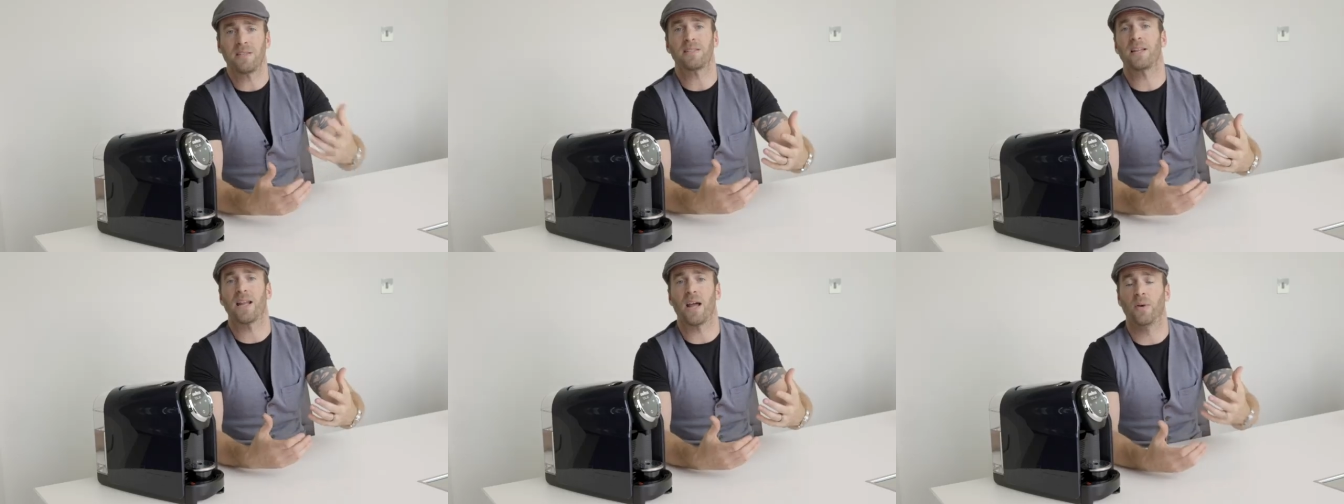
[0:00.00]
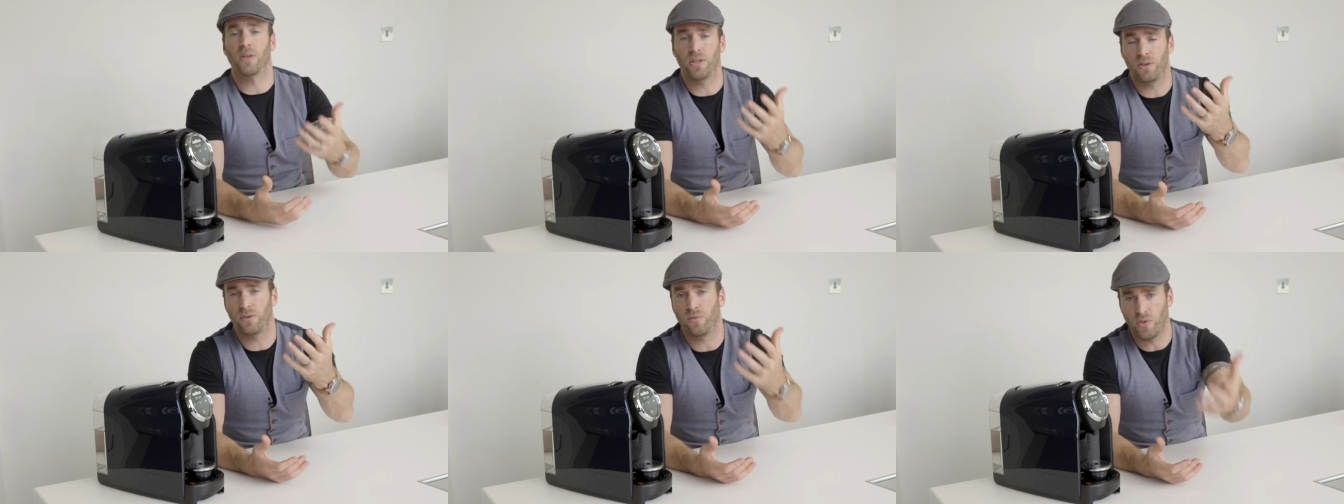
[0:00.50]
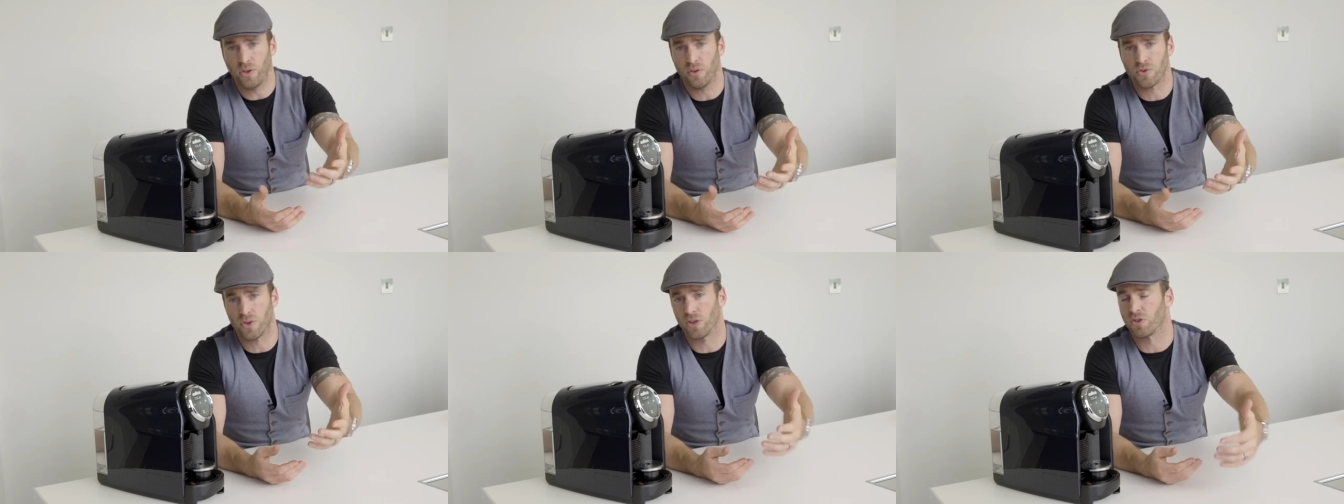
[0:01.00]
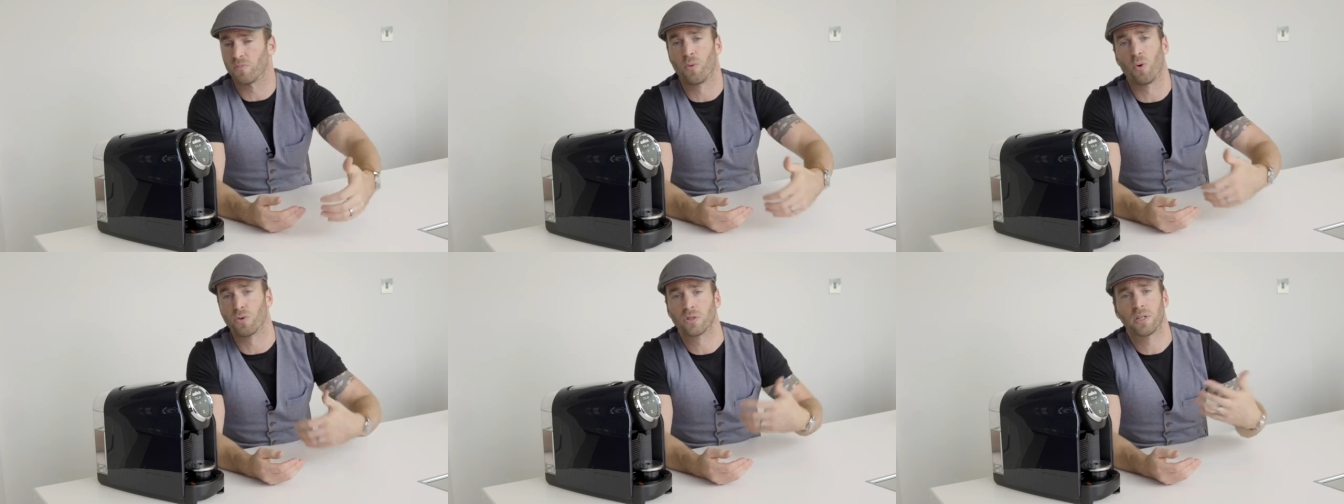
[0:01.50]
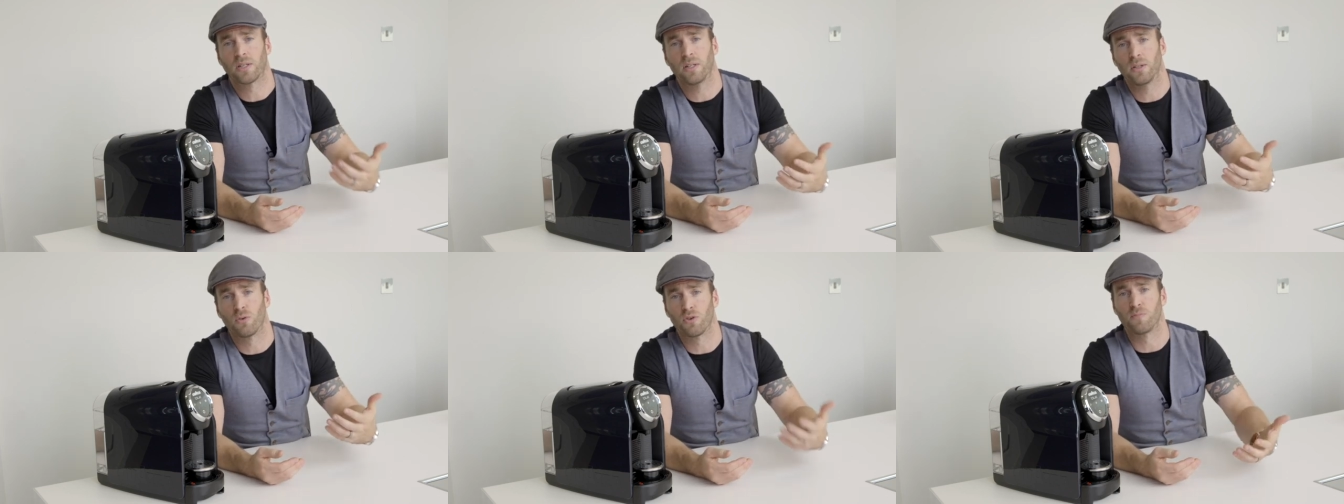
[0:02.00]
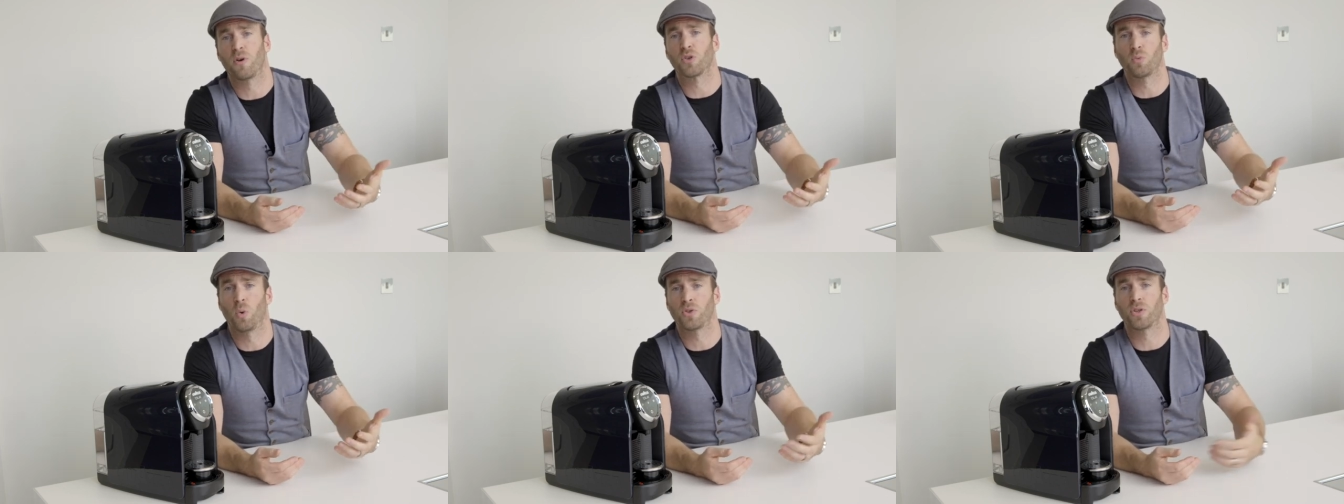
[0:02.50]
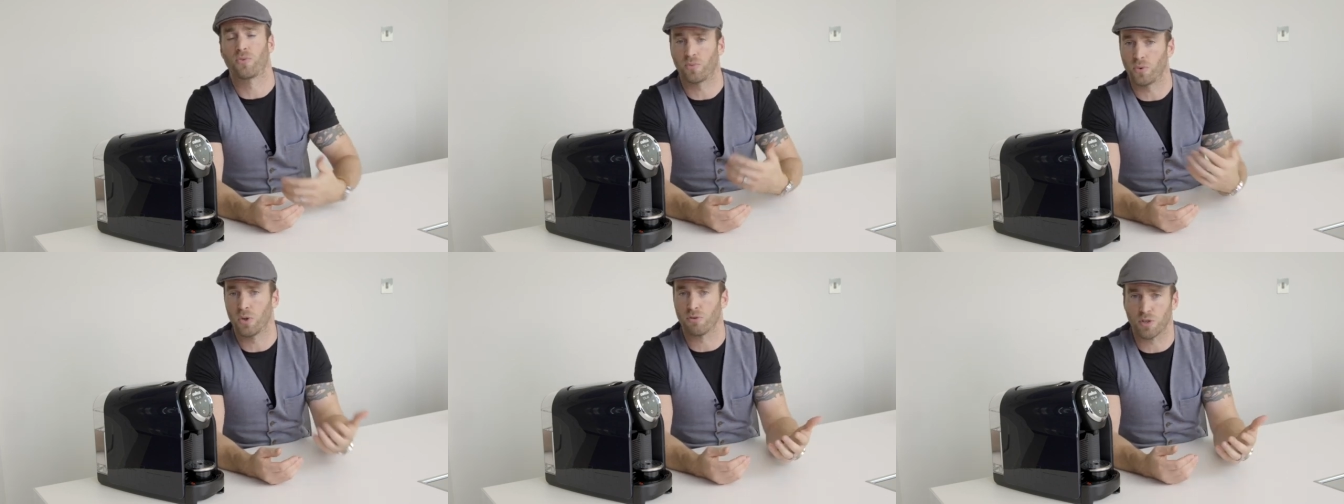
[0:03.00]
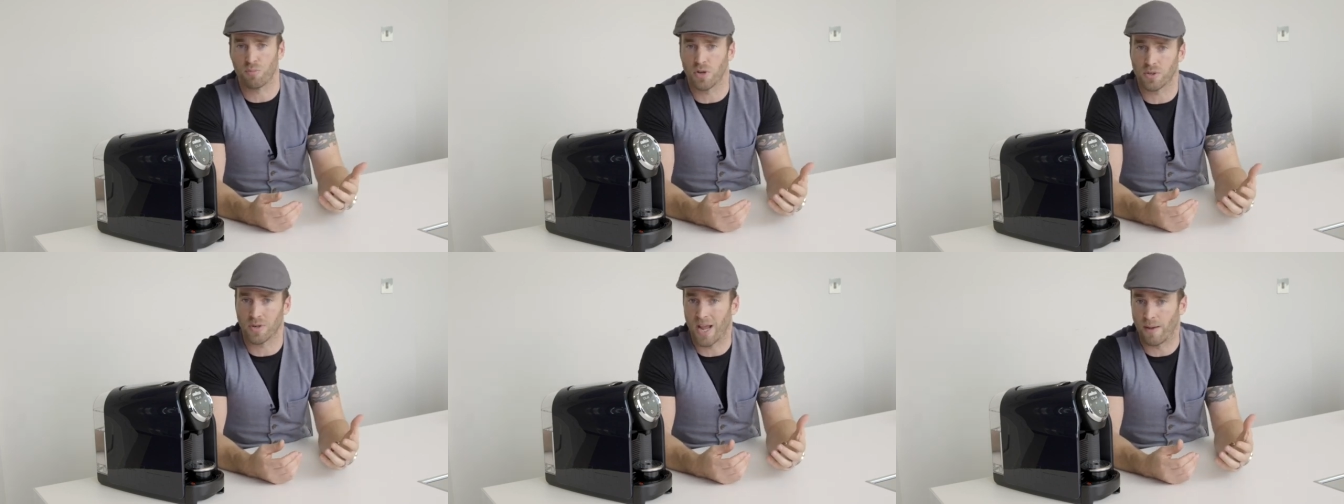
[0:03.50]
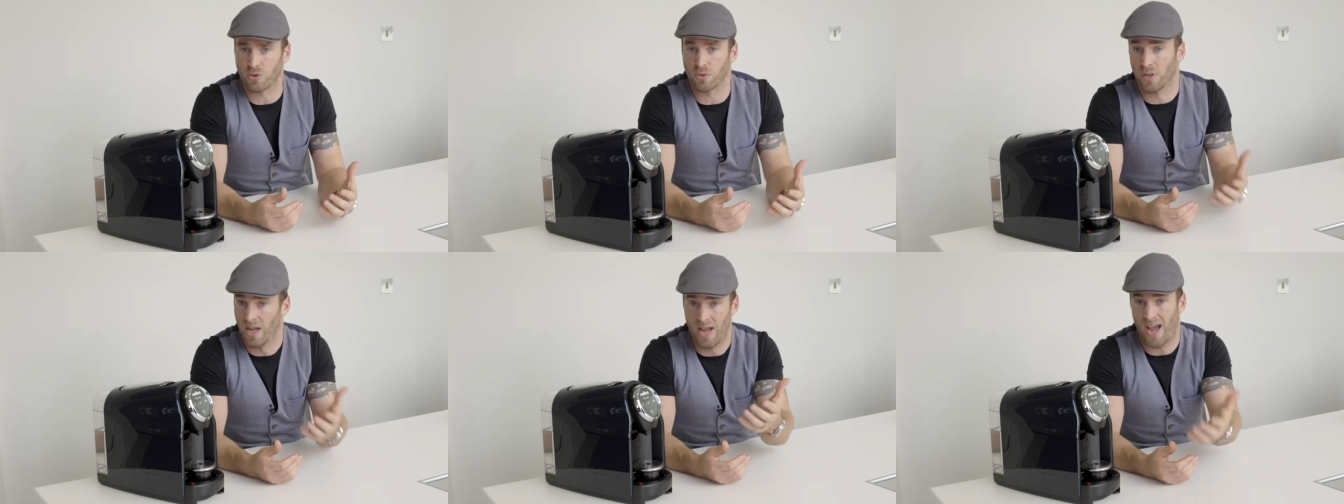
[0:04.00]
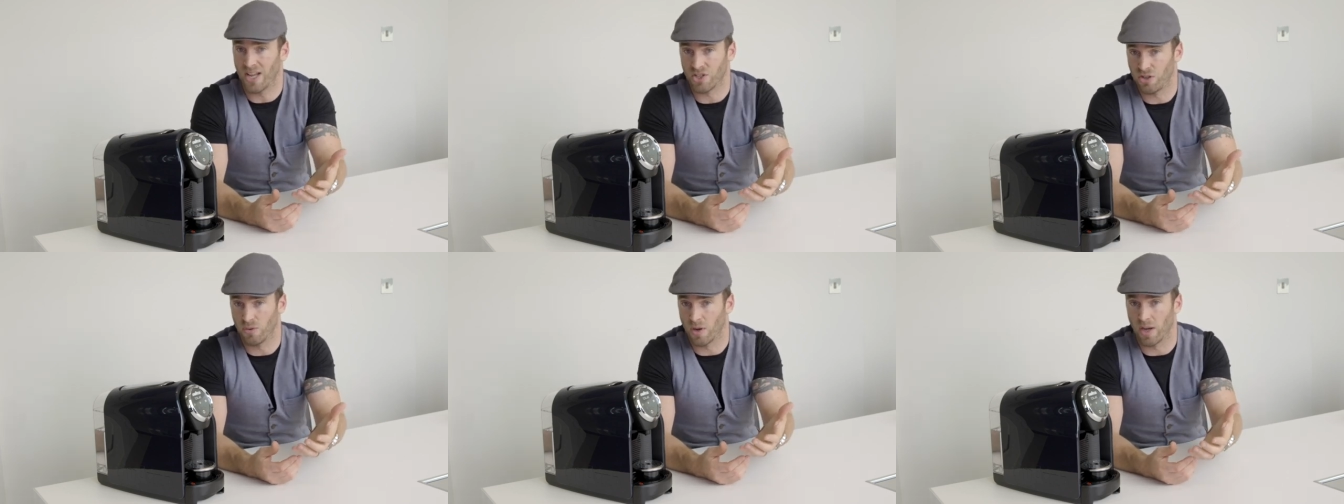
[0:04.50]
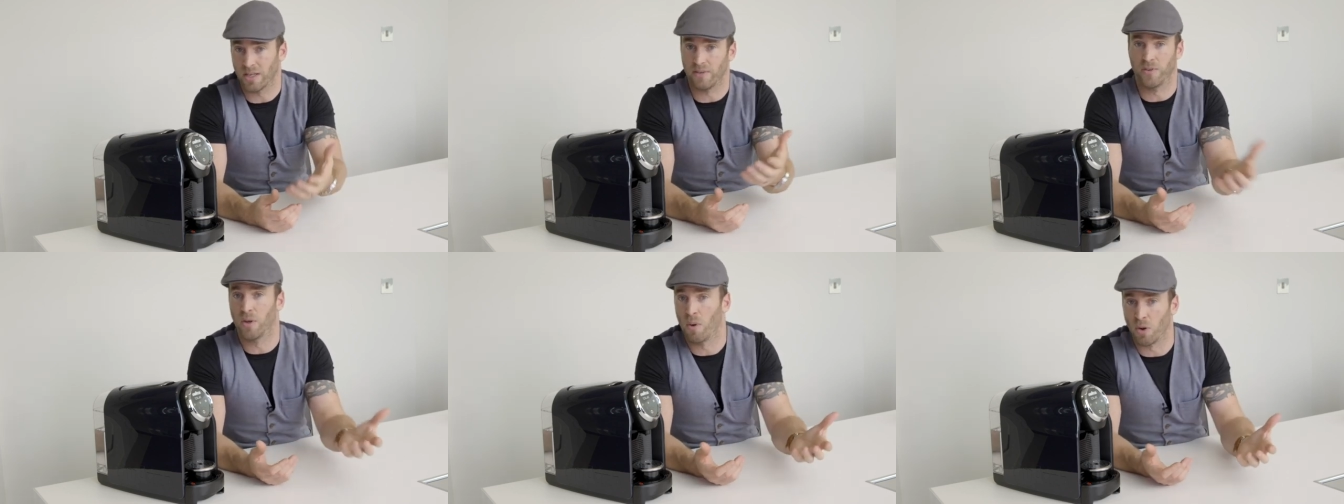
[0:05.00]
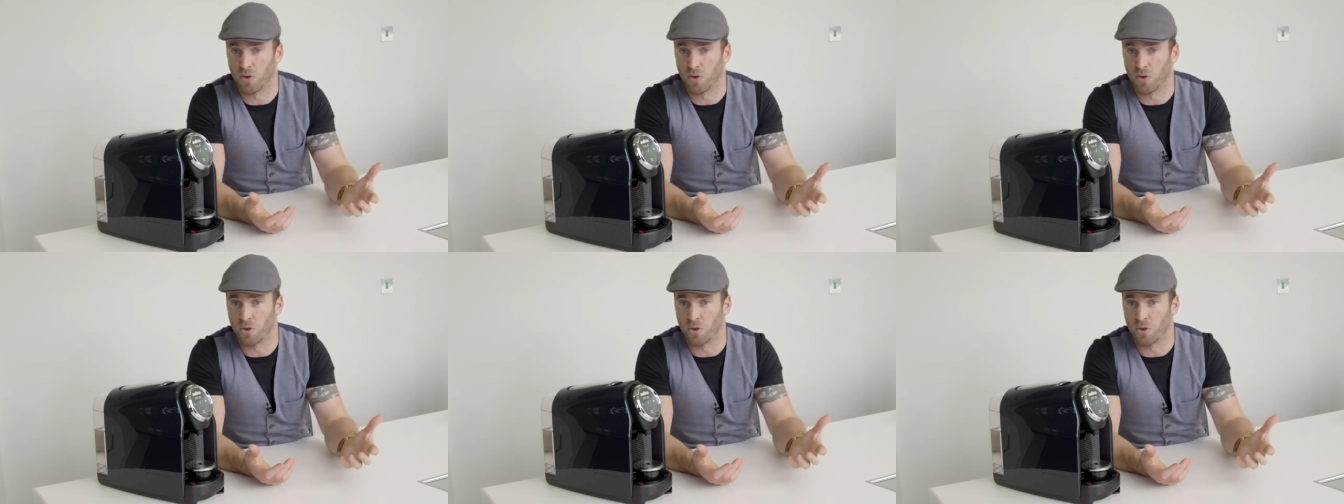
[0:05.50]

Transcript: basically allowing you, the user, to pour as little or as much water through your espresso capsule as you like, giving you